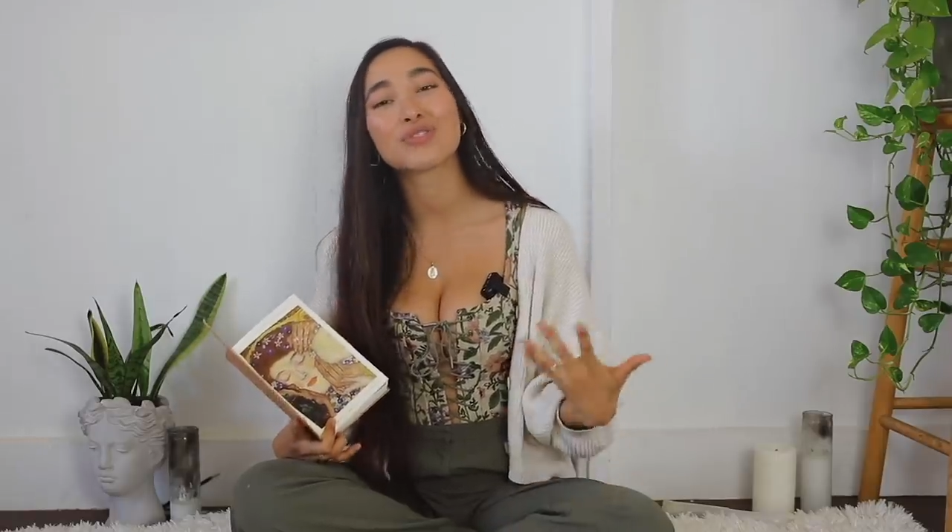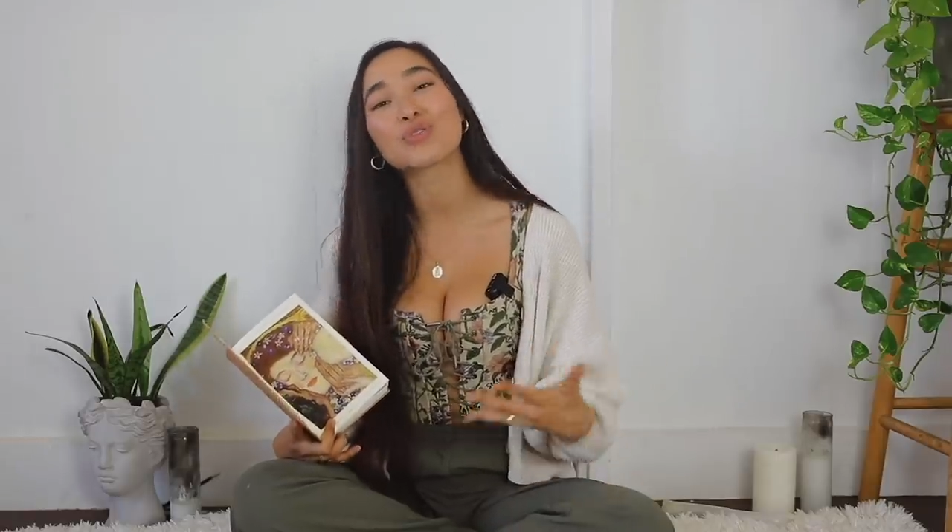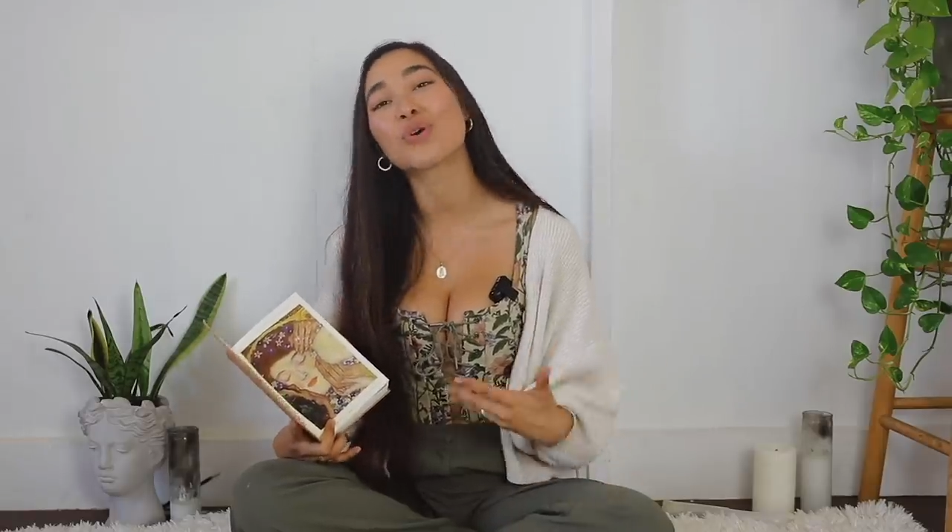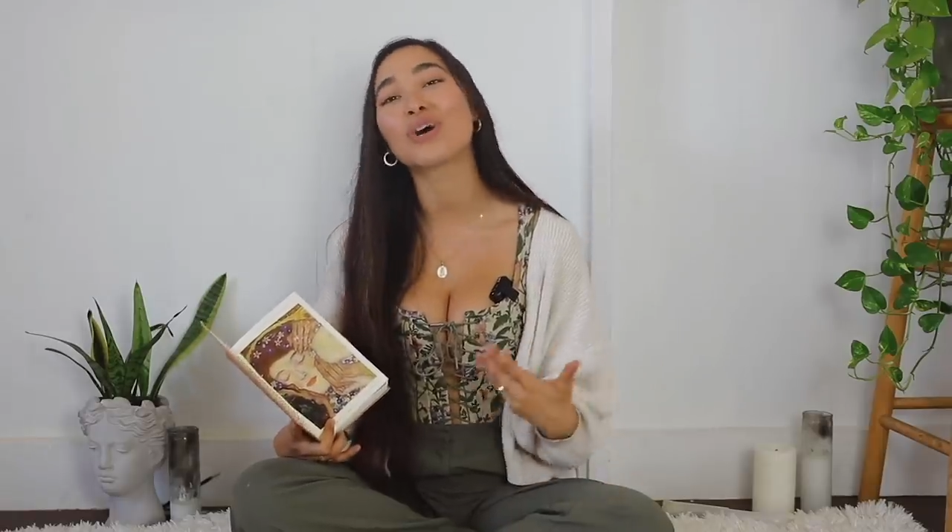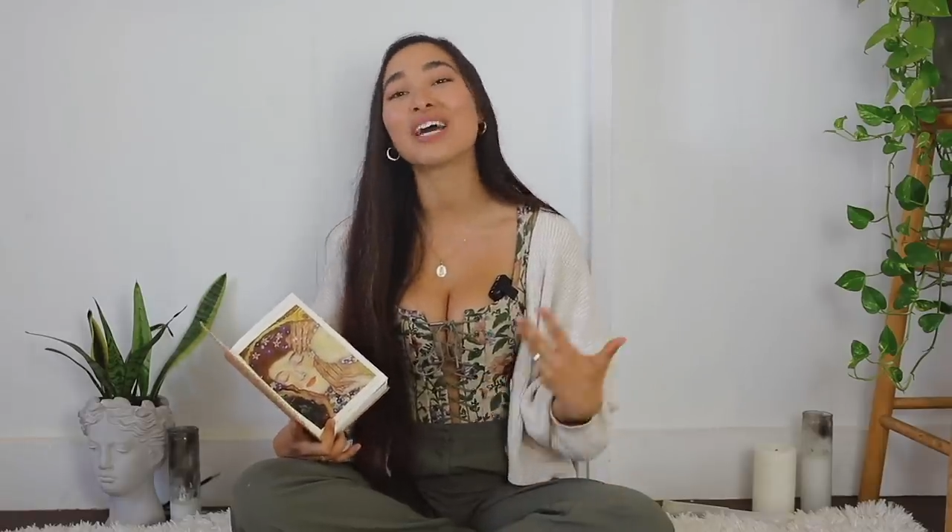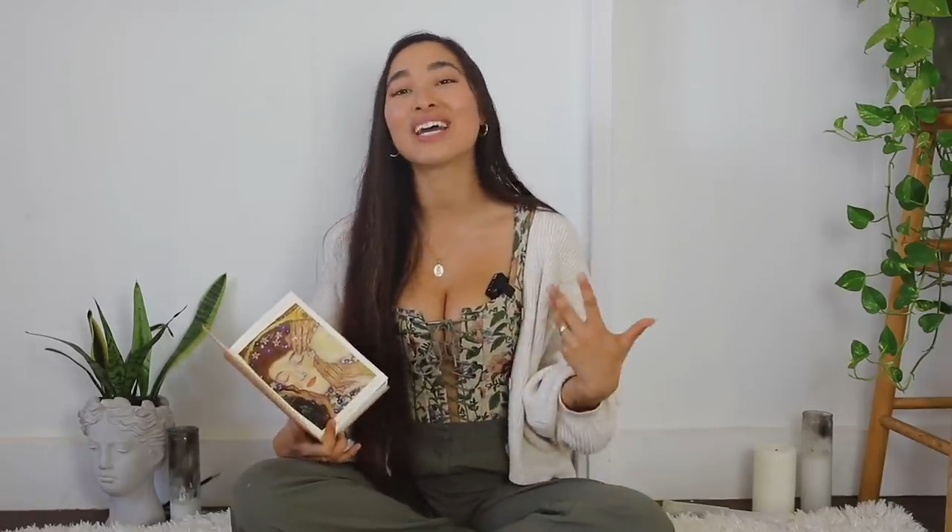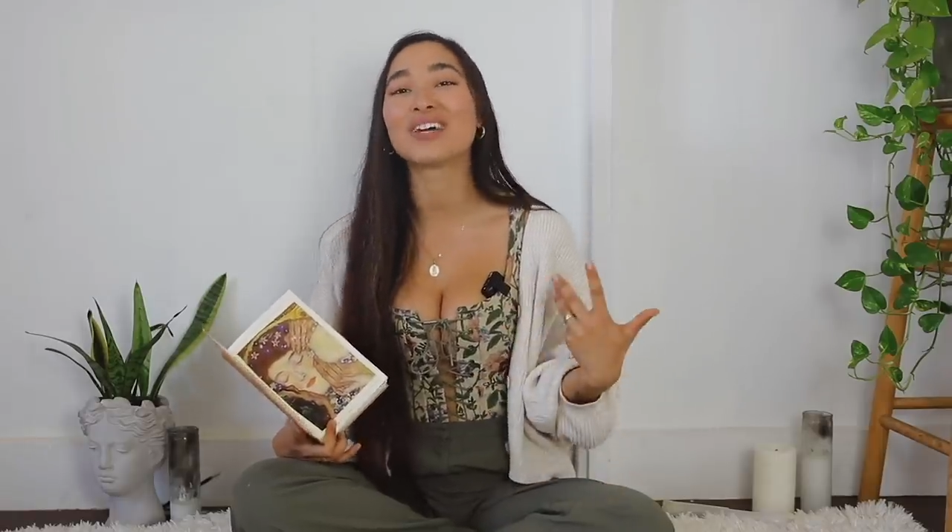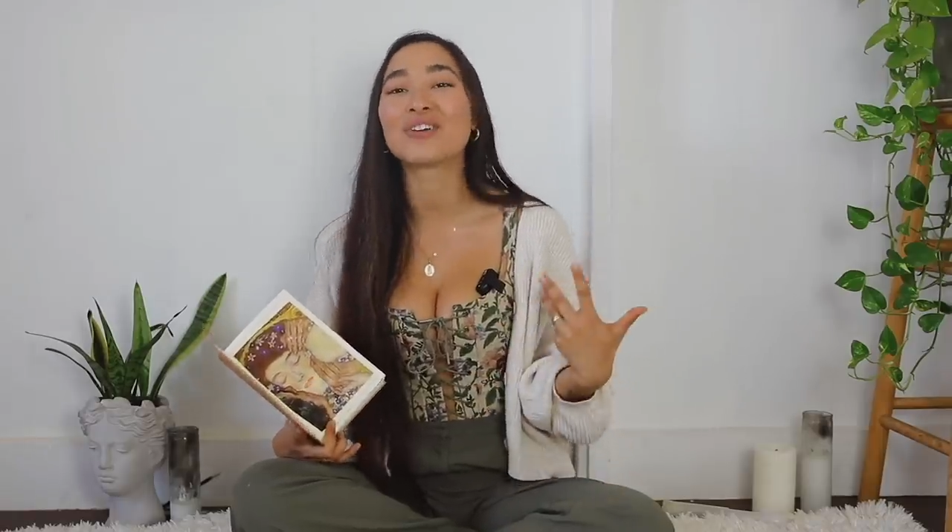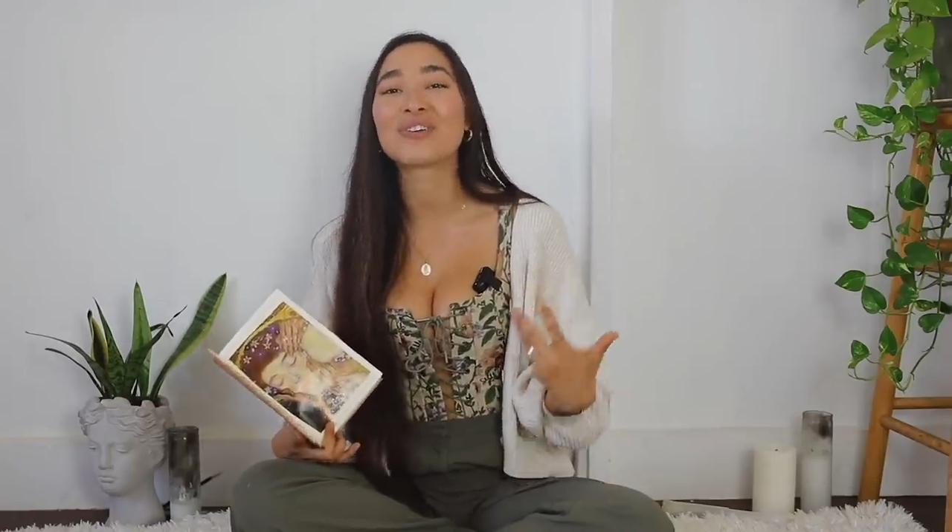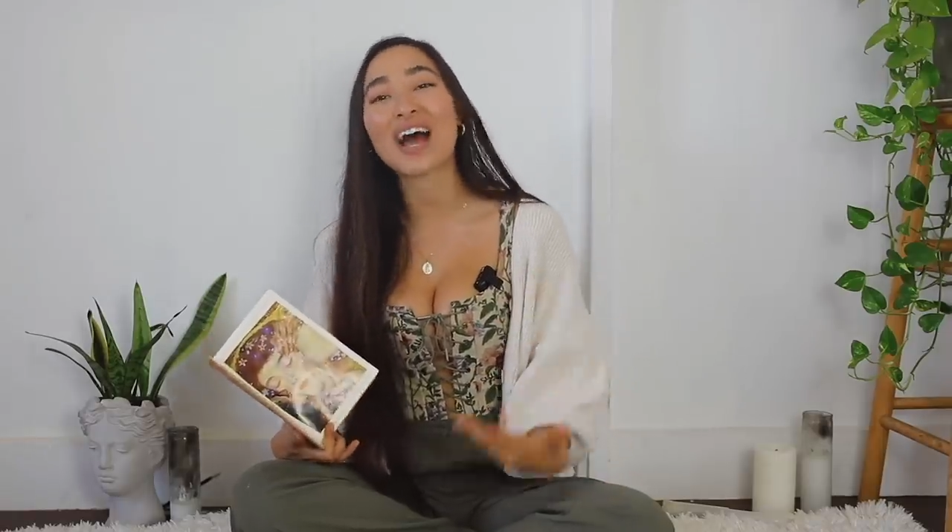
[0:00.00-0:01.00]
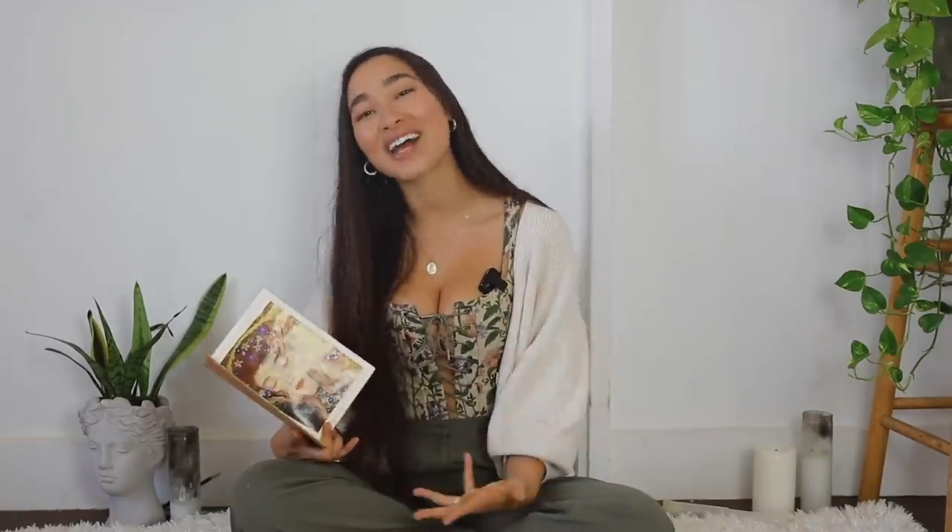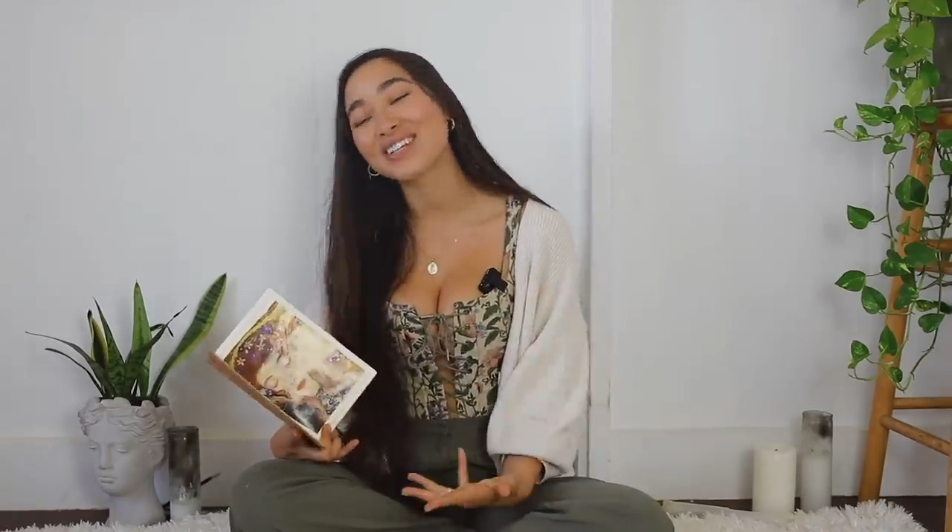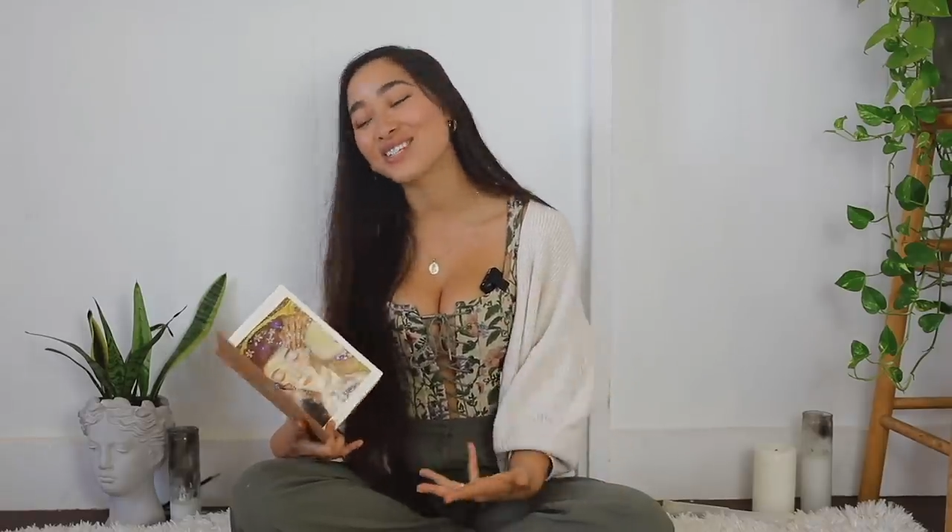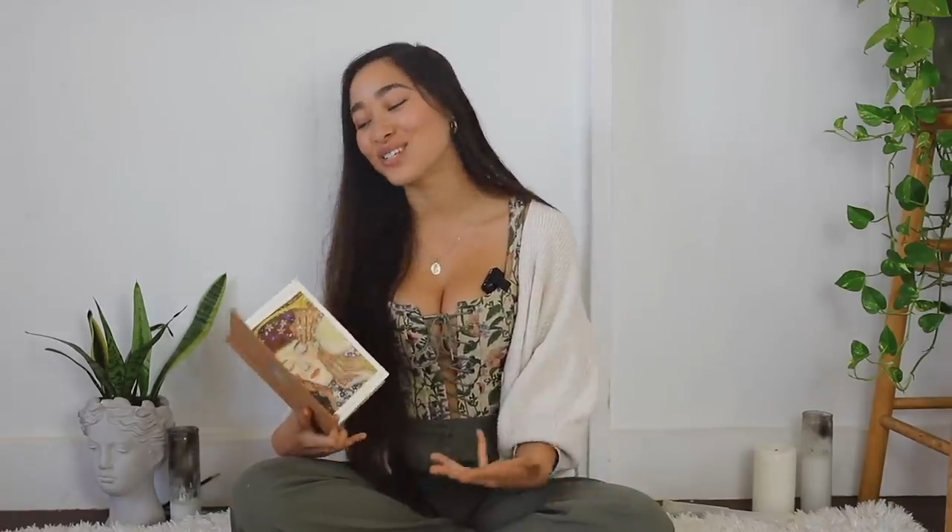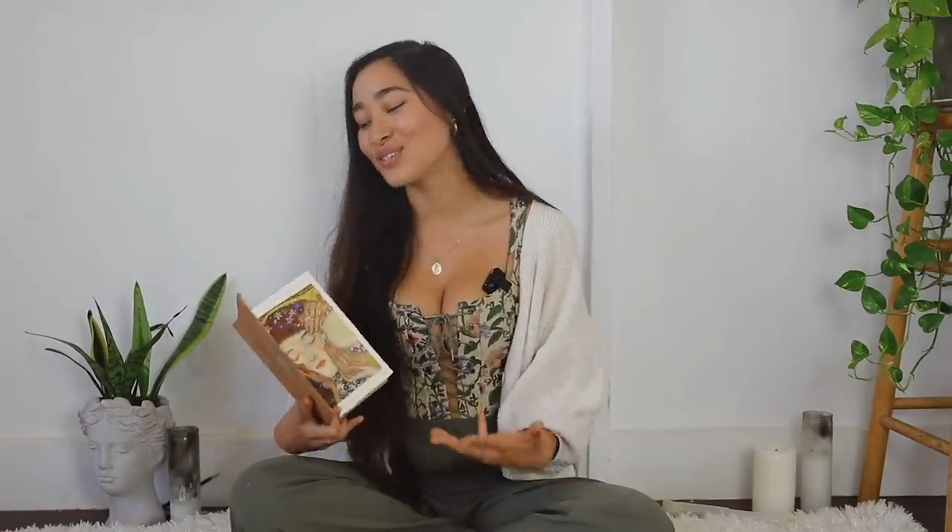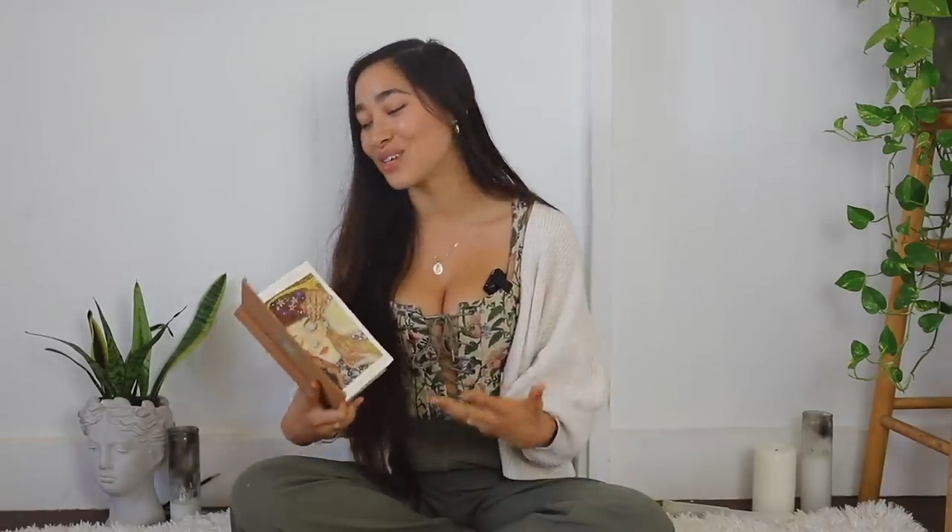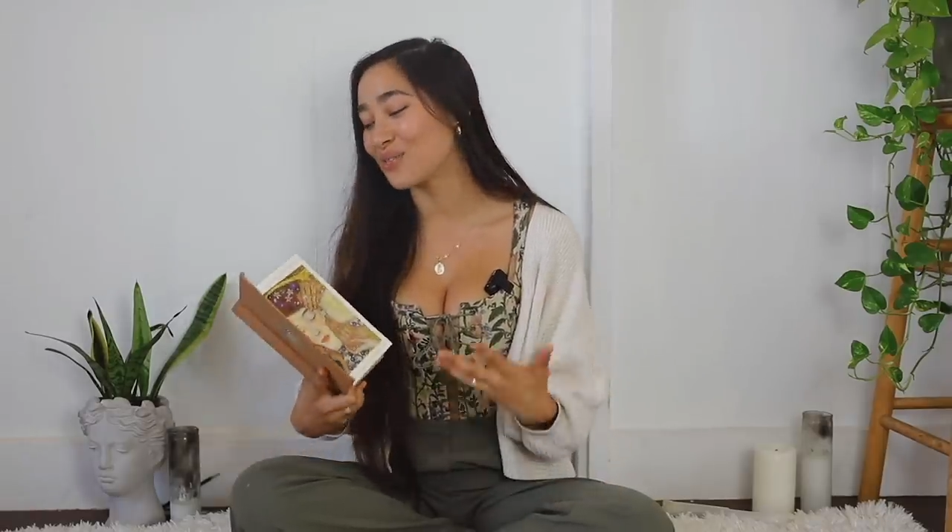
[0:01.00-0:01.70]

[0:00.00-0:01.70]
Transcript: of joy and gratitude,